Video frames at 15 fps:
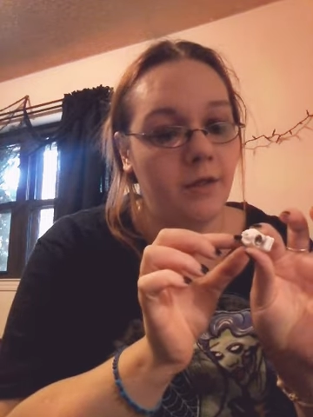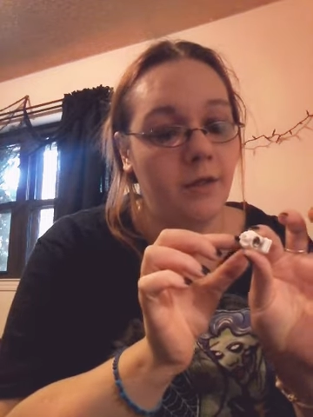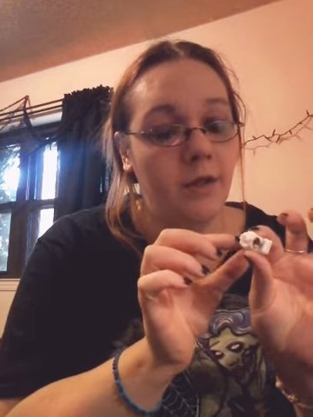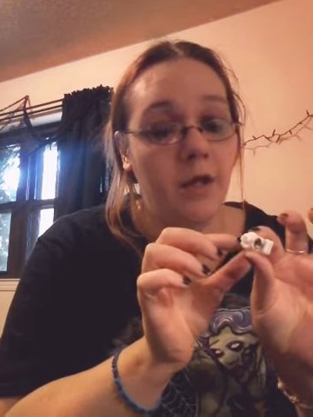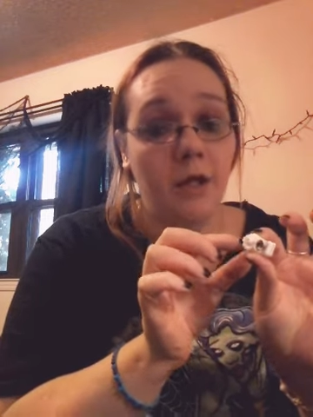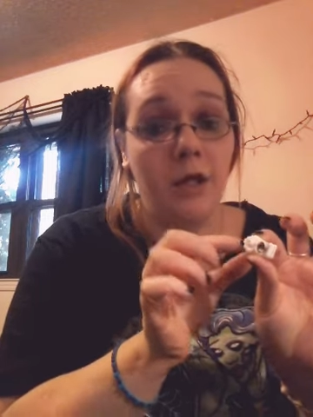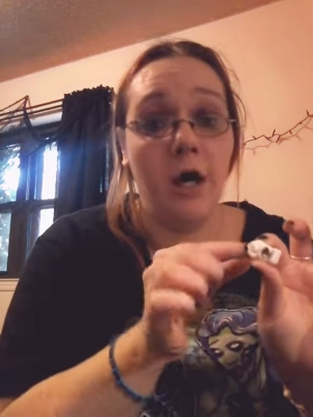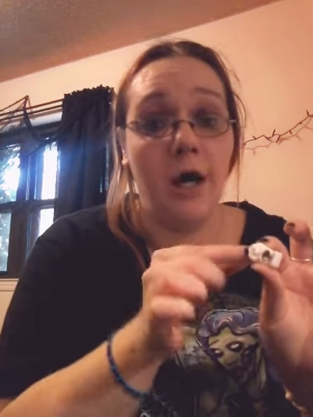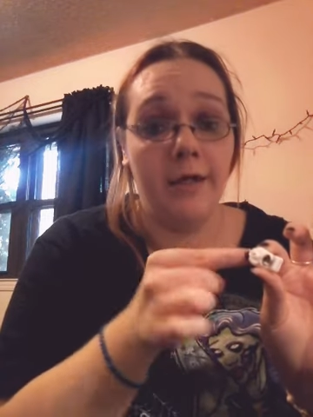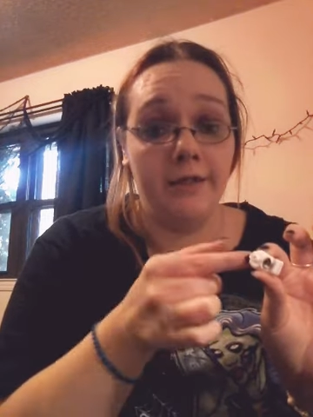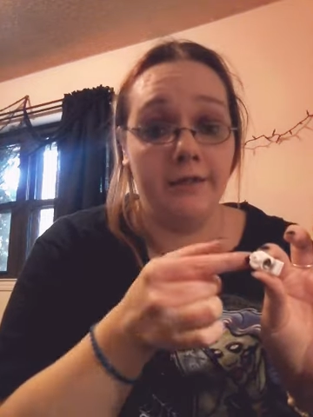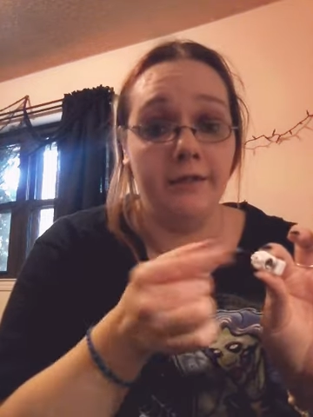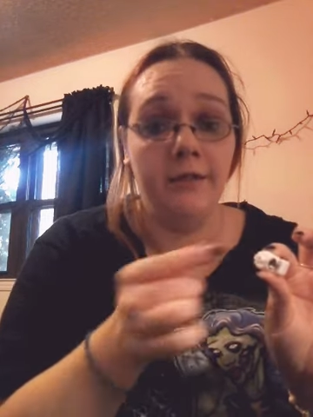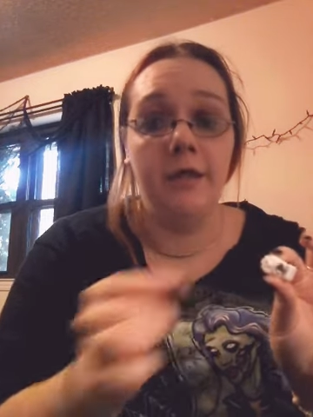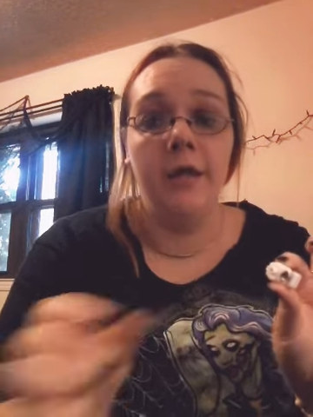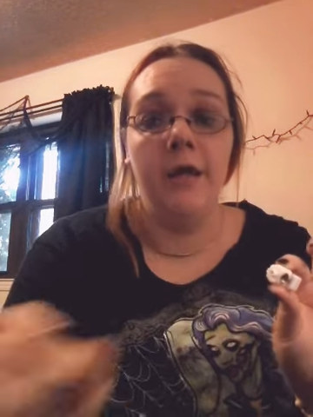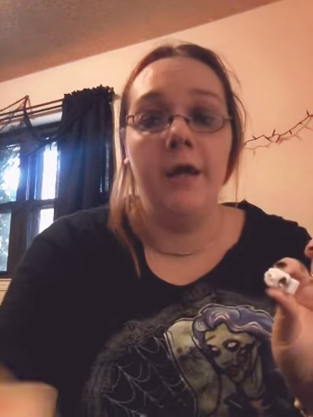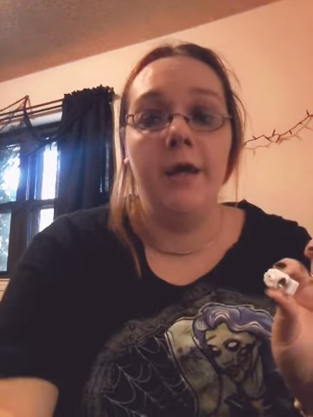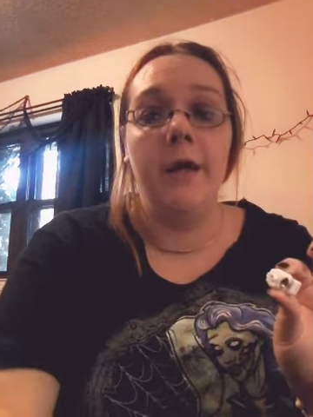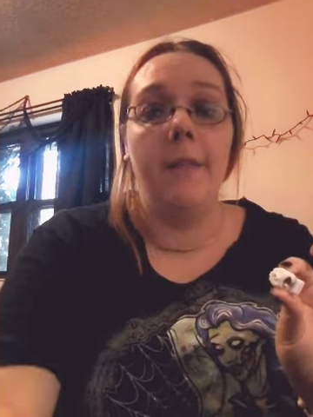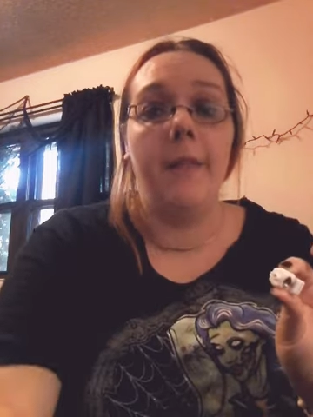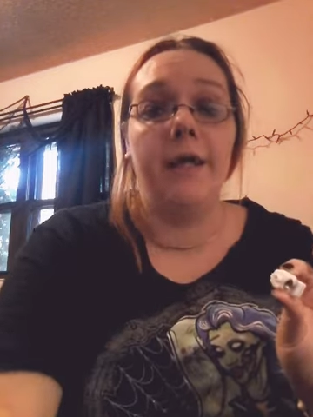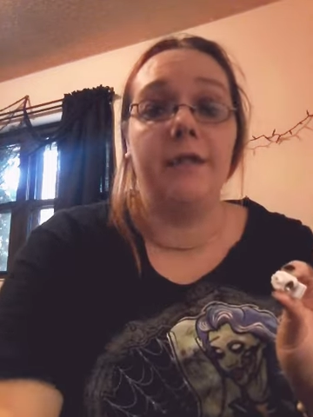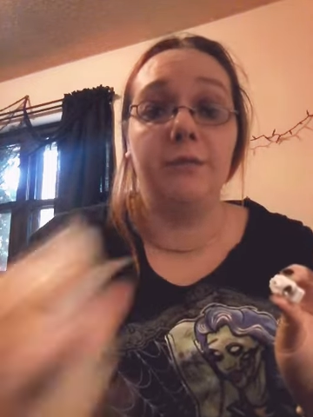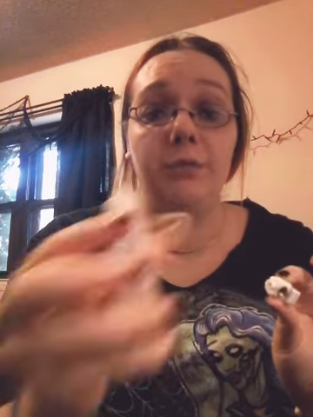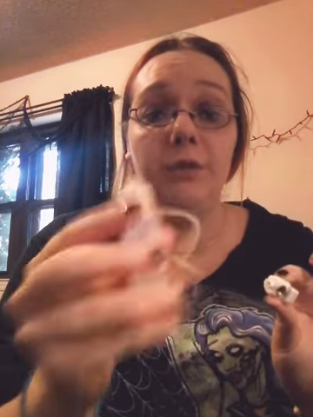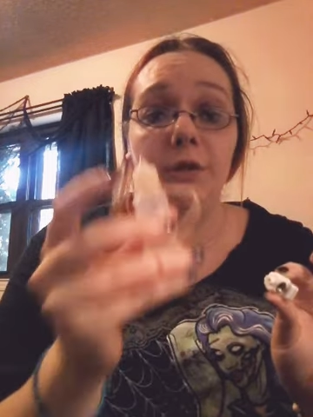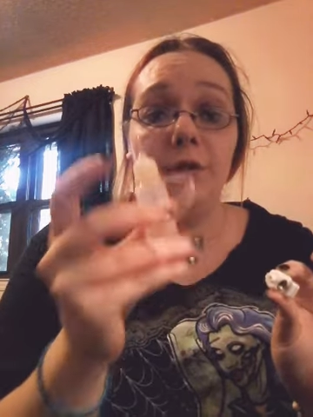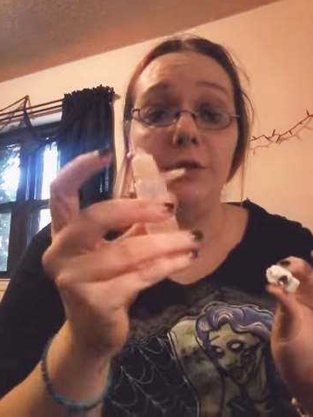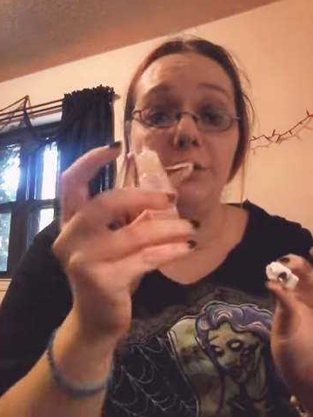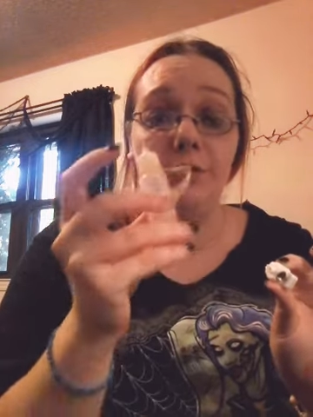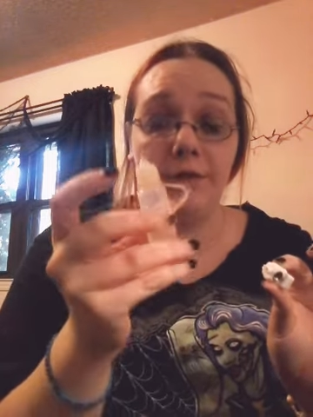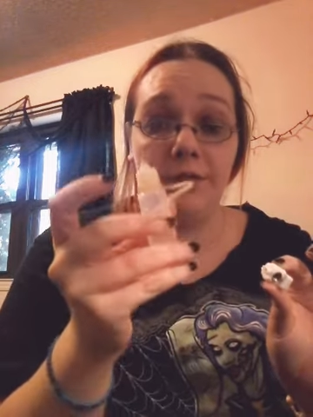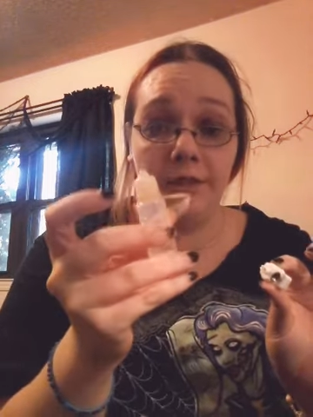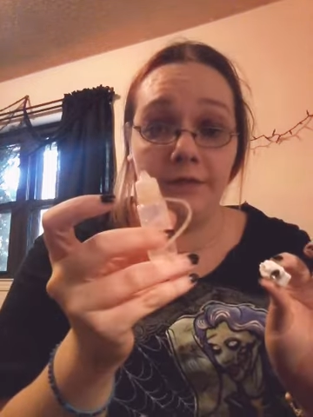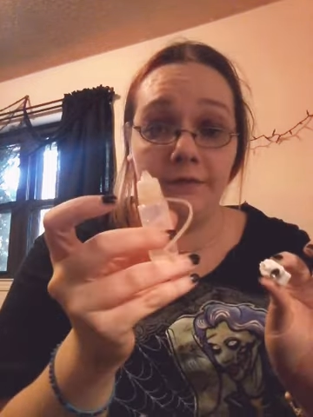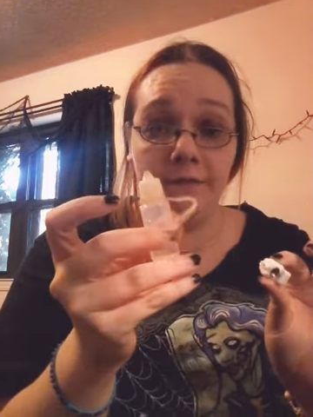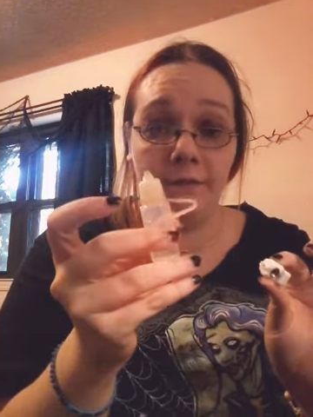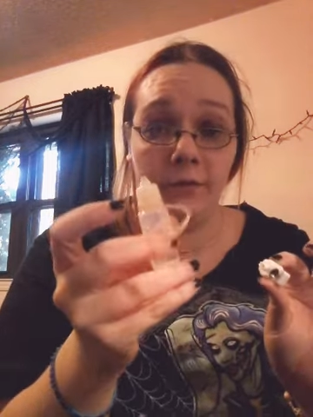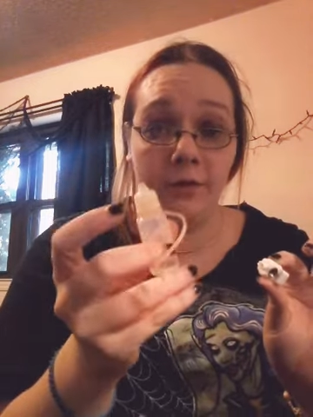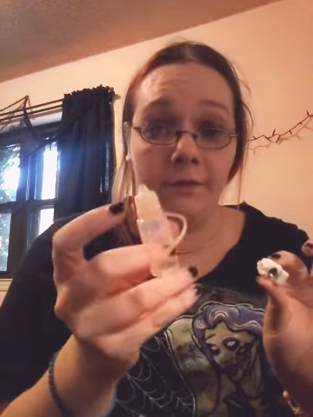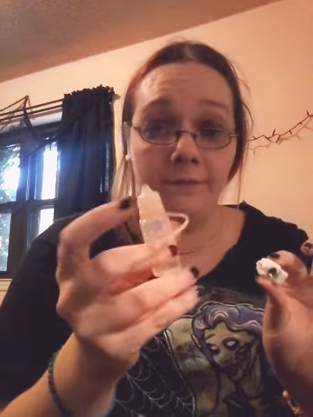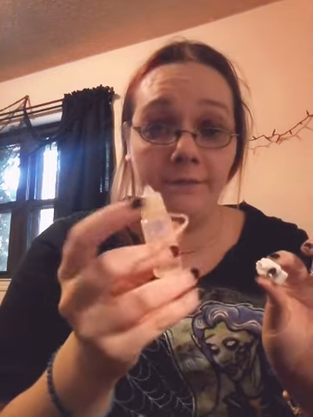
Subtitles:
cotton. That's what you use this for.